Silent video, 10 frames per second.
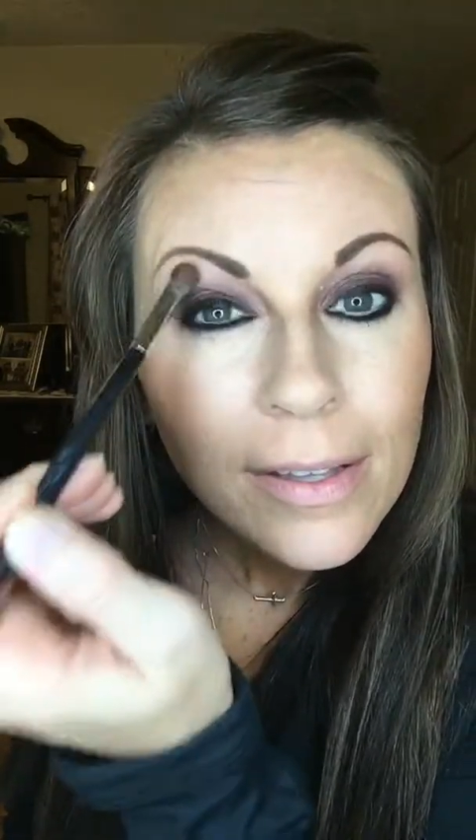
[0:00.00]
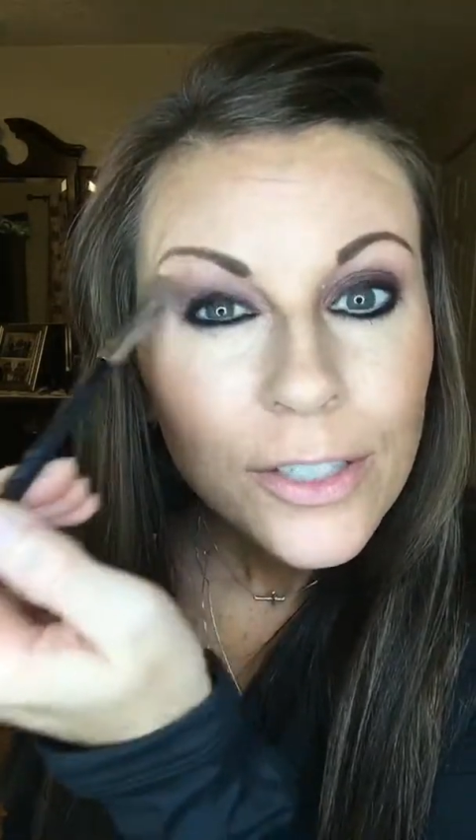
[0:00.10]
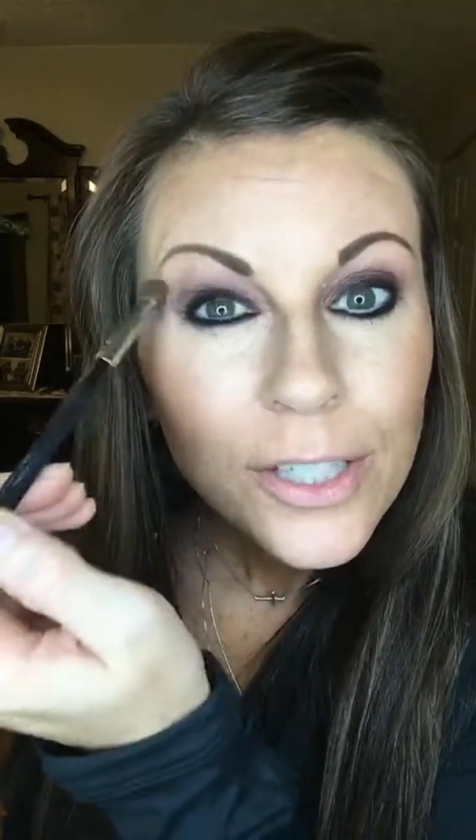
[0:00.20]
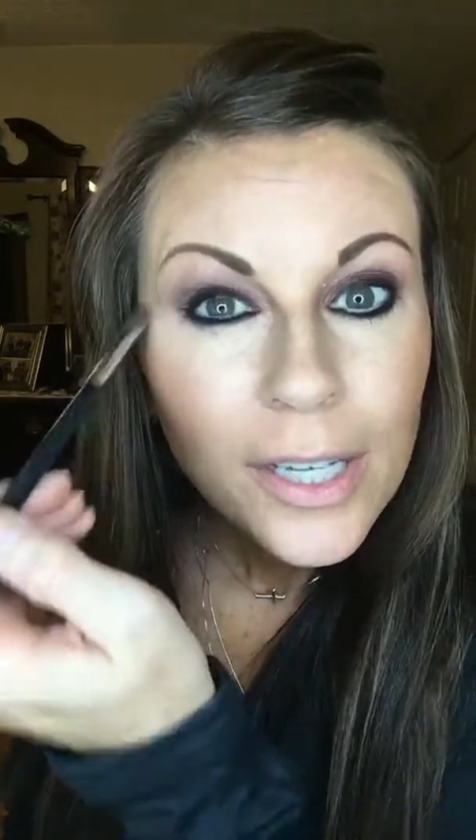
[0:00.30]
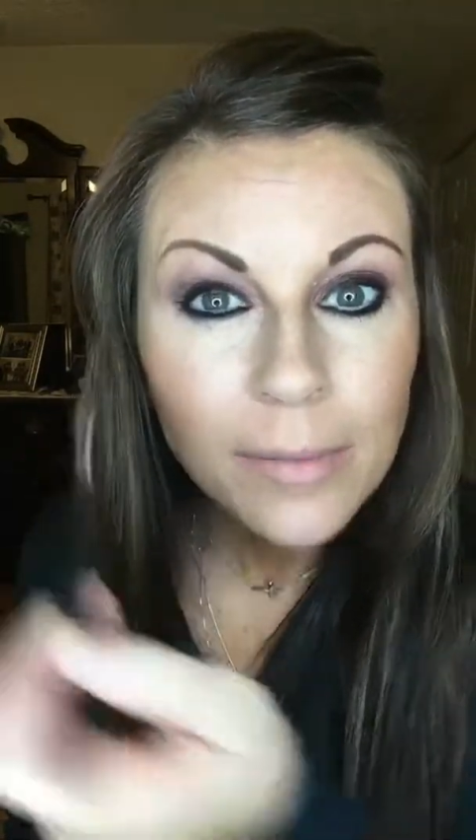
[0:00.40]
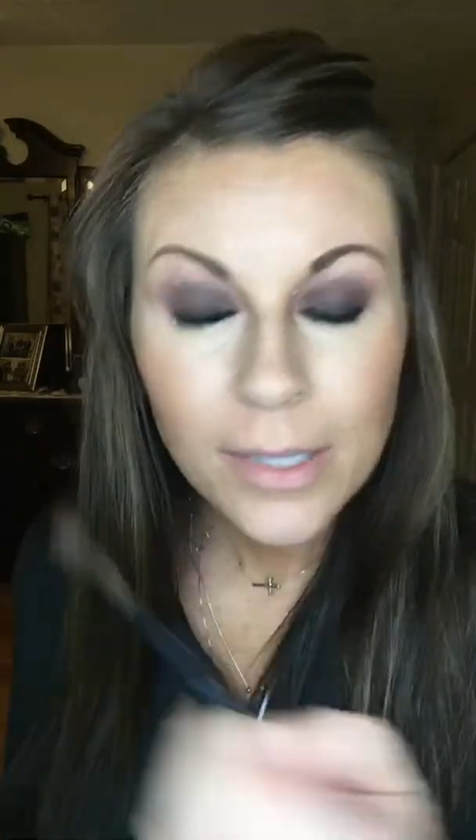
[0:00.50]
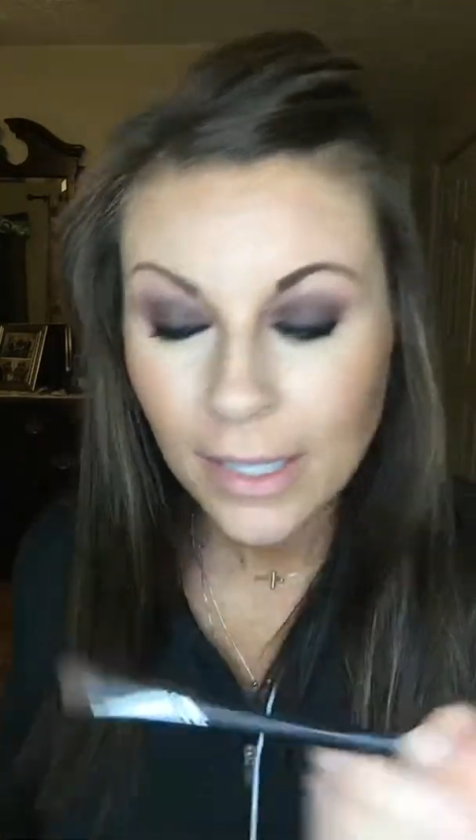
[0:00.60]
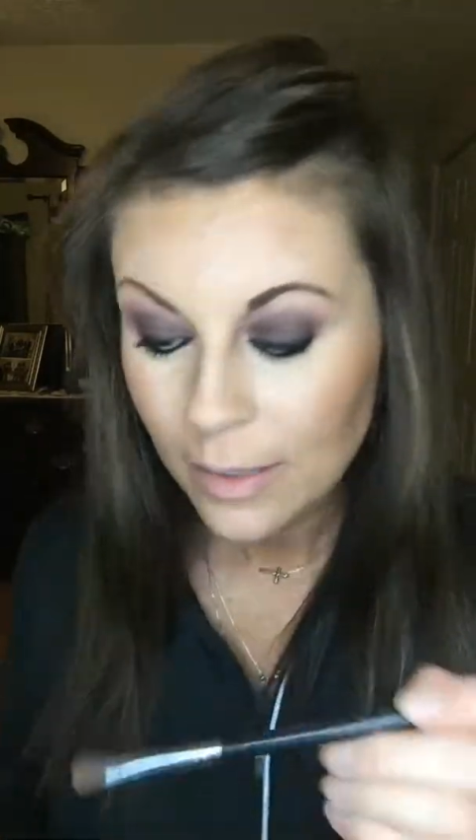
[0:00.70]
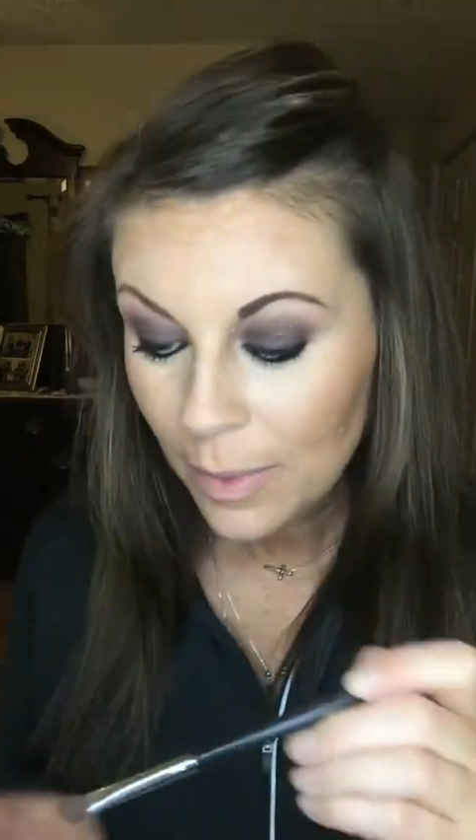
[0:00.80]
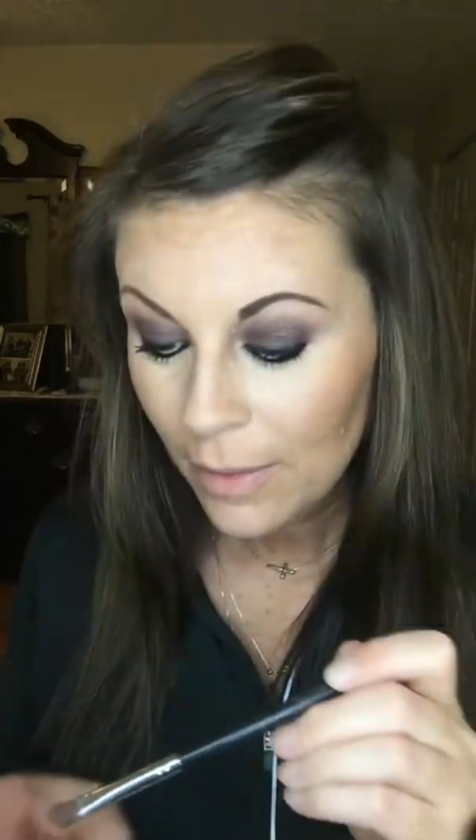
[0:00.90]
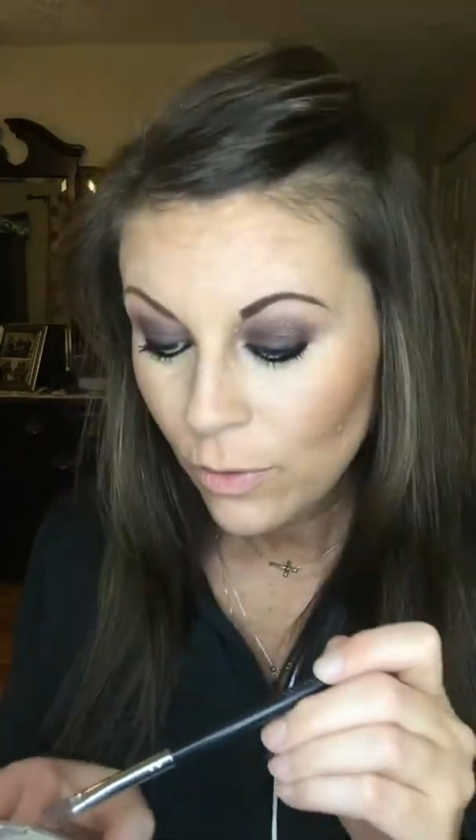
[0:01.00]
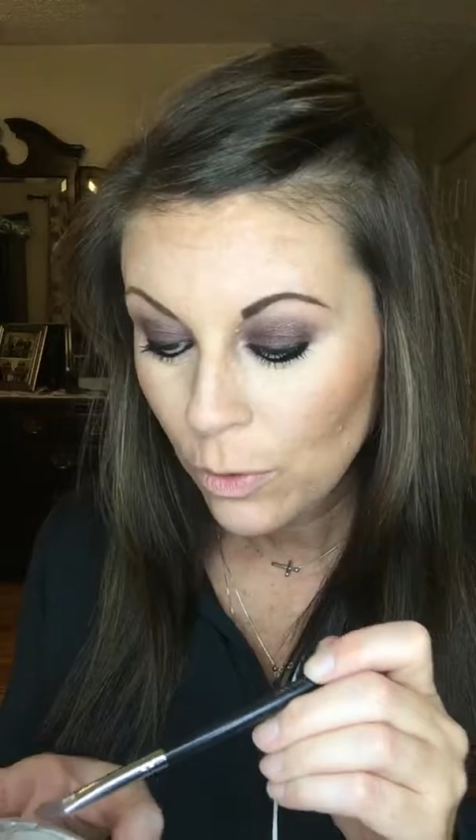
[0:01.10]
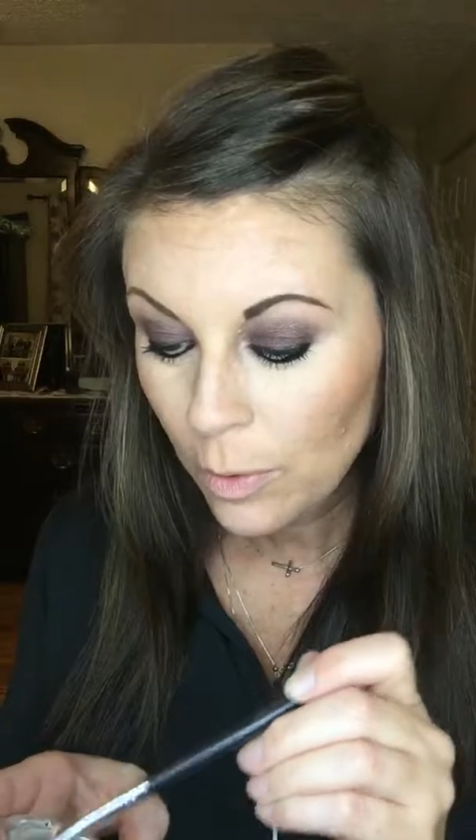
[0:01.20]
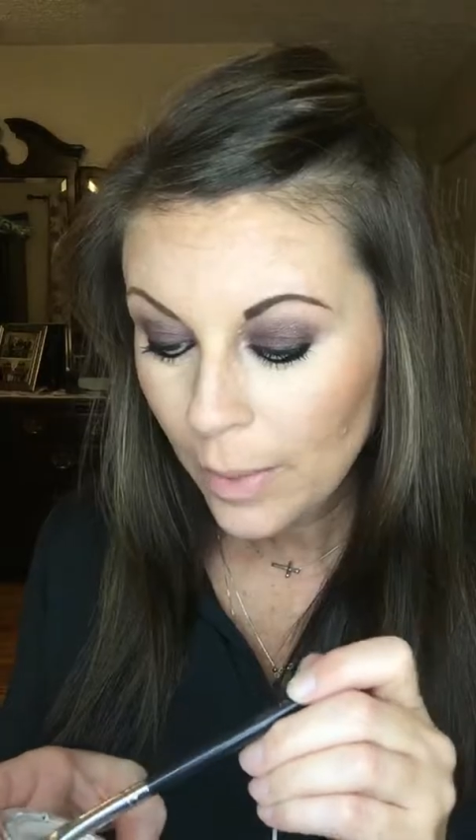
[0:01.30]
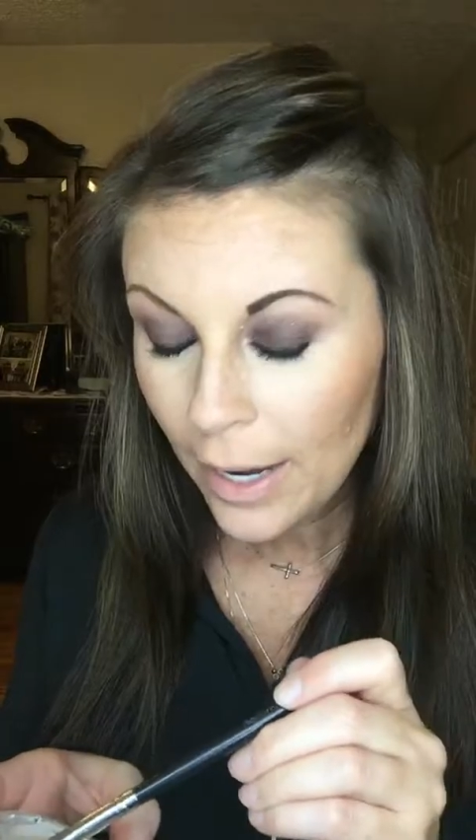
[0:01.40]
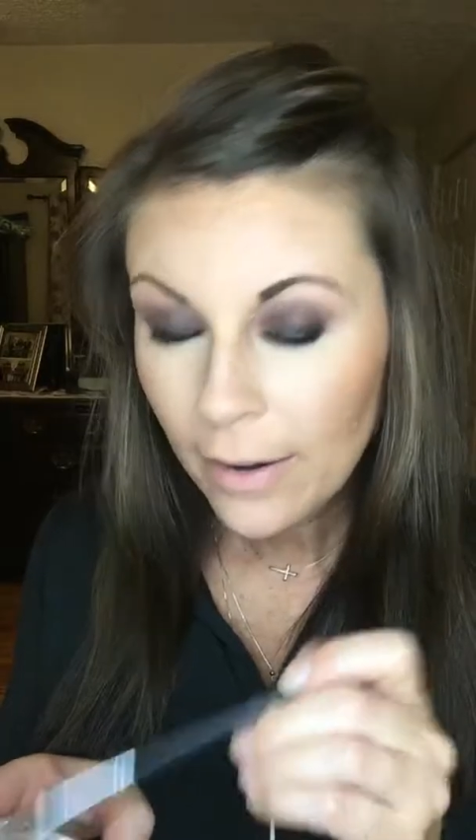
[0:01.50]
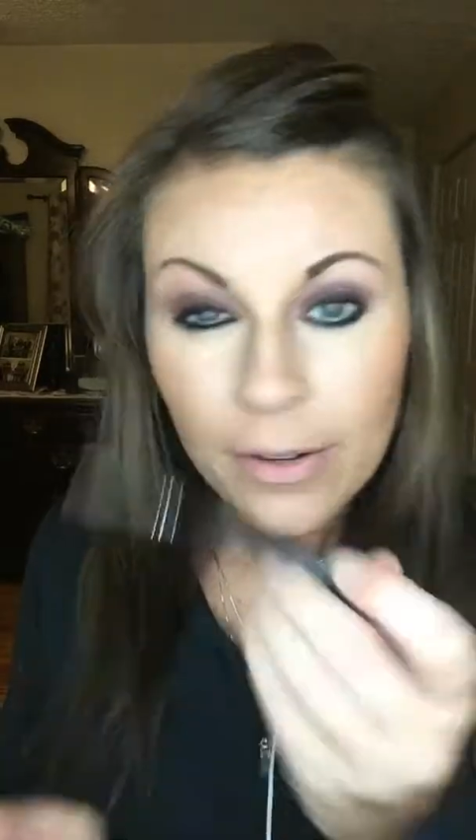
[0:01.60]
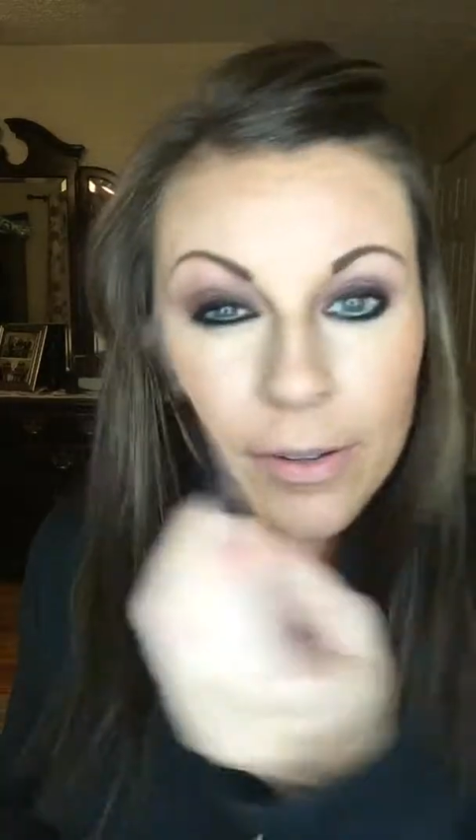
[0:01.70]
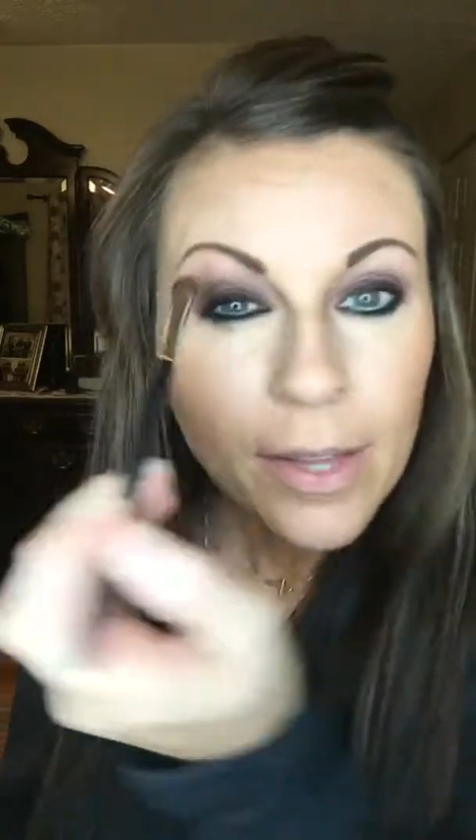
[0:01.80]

She comes and gets my velour powder